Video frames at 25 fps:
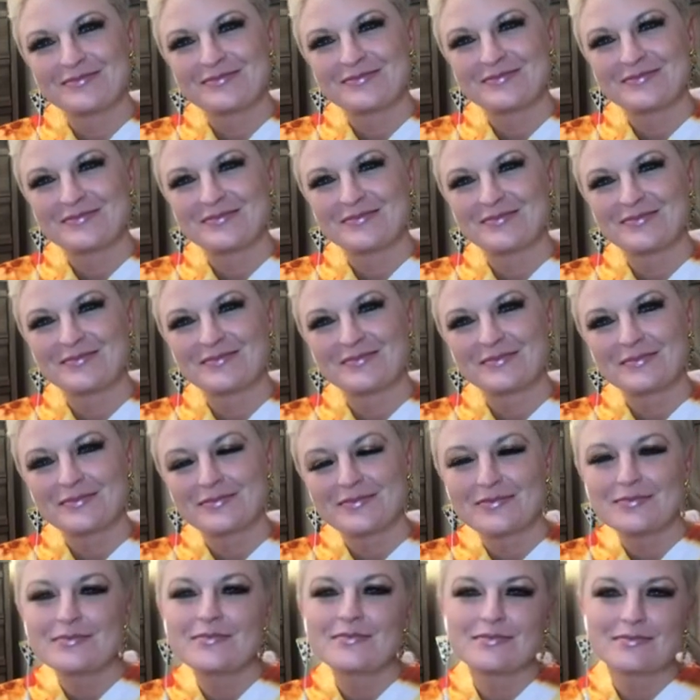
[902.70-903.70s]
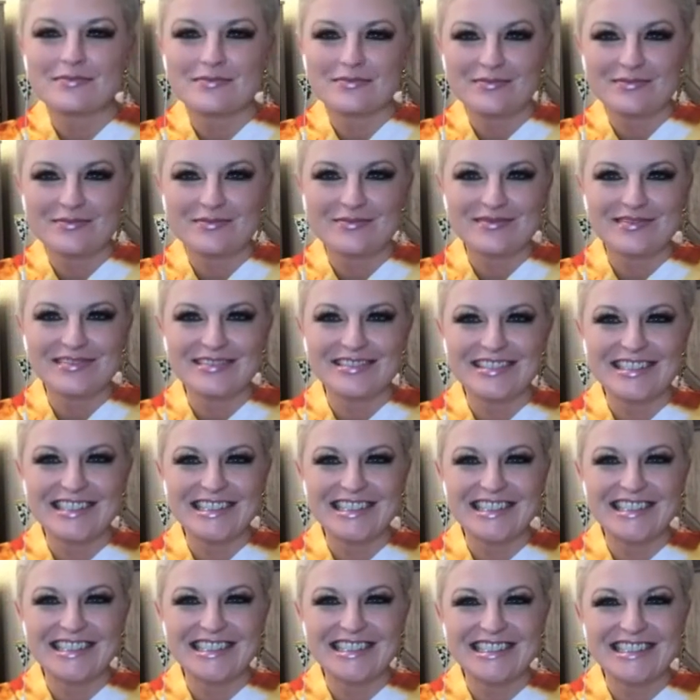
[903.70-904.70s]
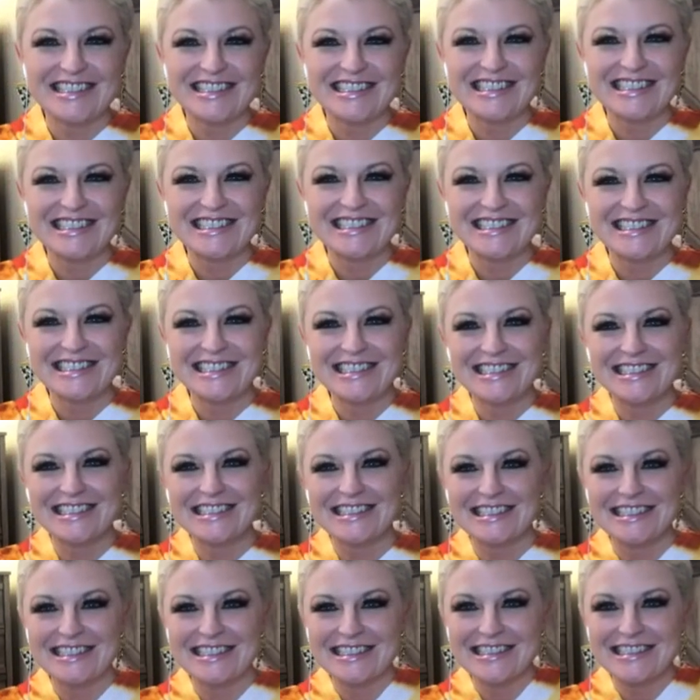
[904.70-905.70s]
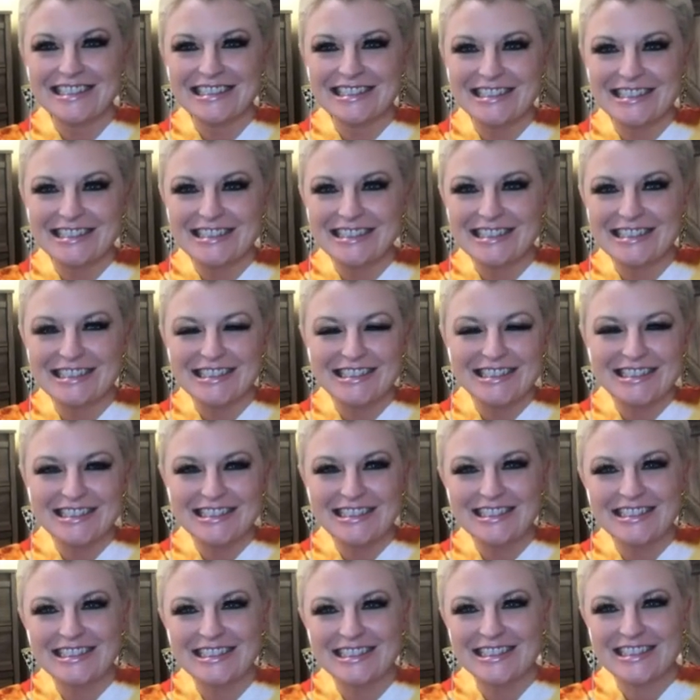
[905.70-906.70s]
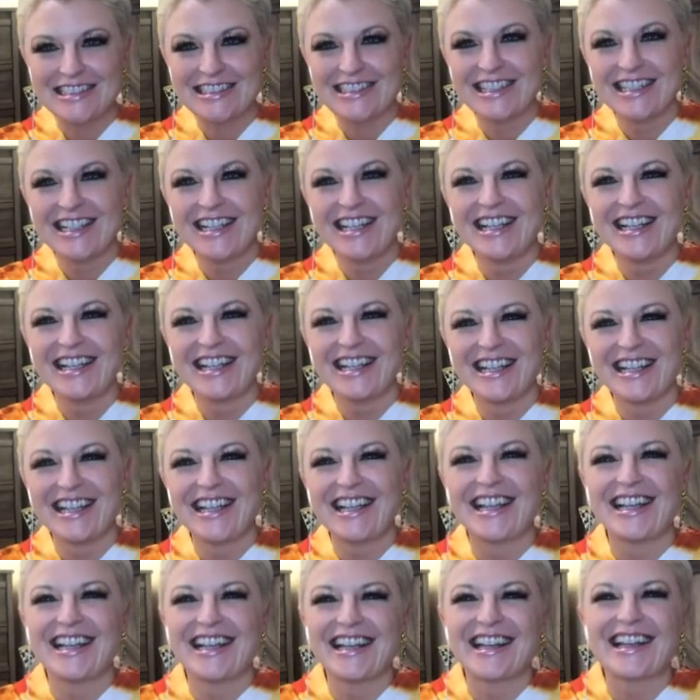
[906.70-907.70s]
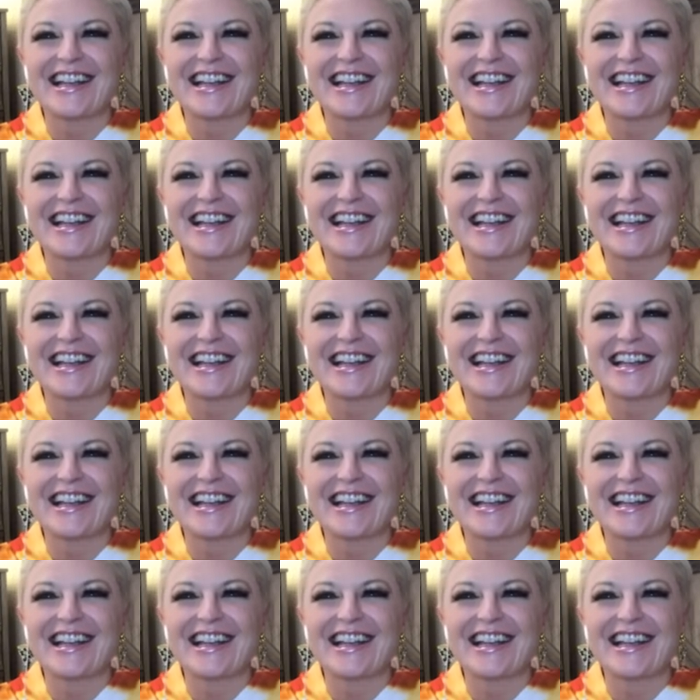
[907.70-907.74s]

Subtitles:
No words are spoken by the person on screen.